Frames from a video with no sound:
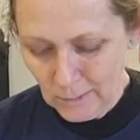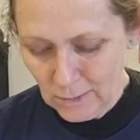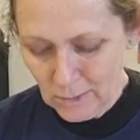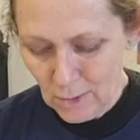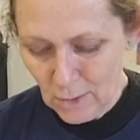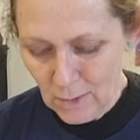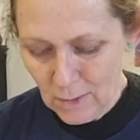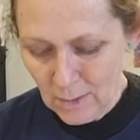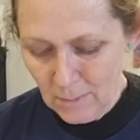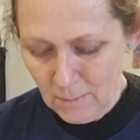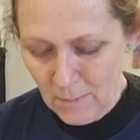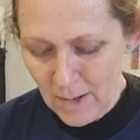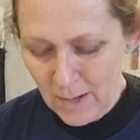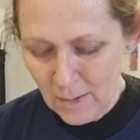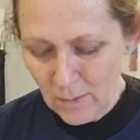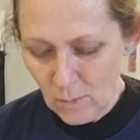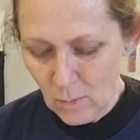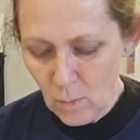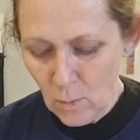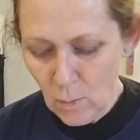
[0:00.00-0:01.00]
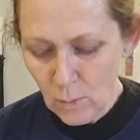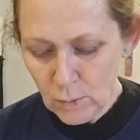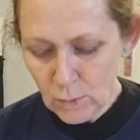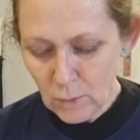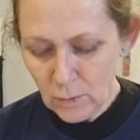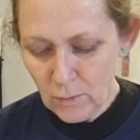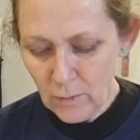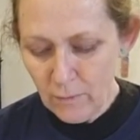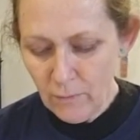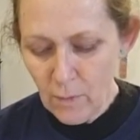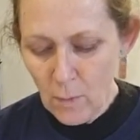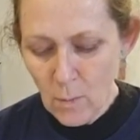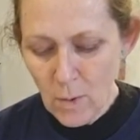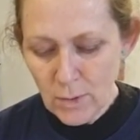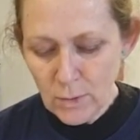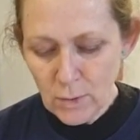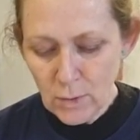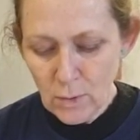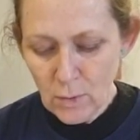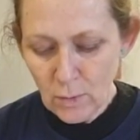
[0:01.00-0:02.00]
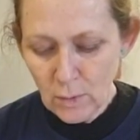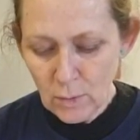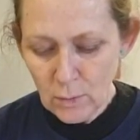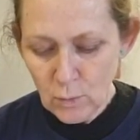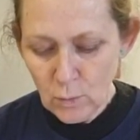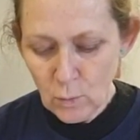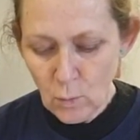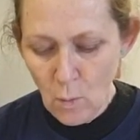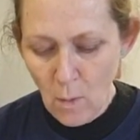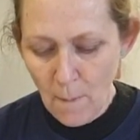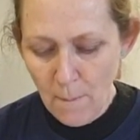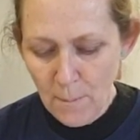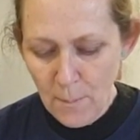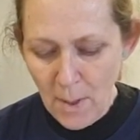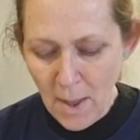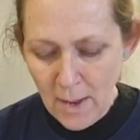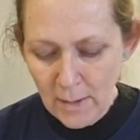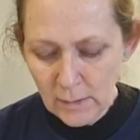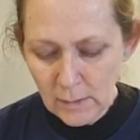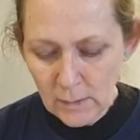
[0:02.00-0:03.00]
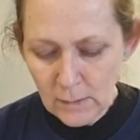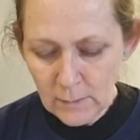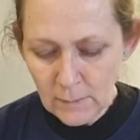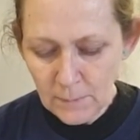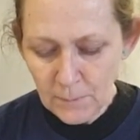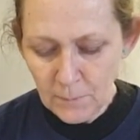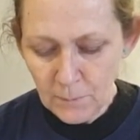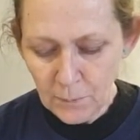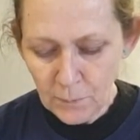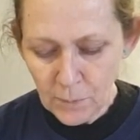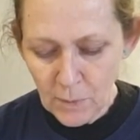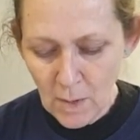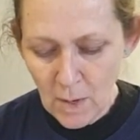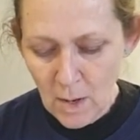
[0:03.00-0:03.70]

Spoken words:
So you're going to make all sorts of, if you want to, you can draw a pattern,